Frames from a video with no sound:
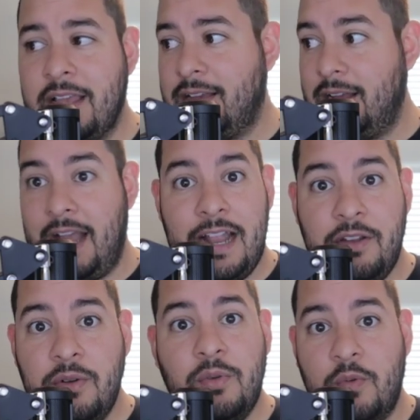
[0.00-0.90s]
Like, I
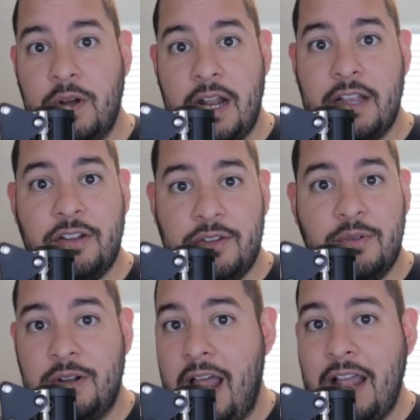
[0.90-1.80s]
knew what I could
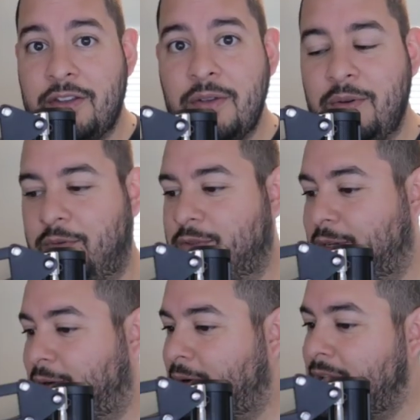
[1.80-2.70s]
do and not do.
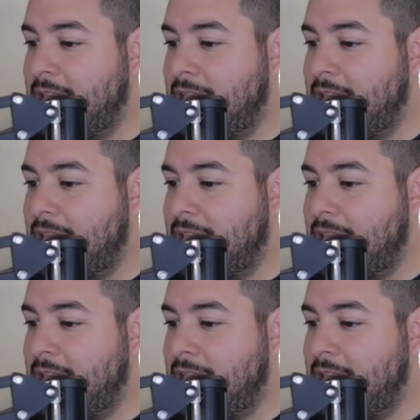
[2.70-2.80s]
So,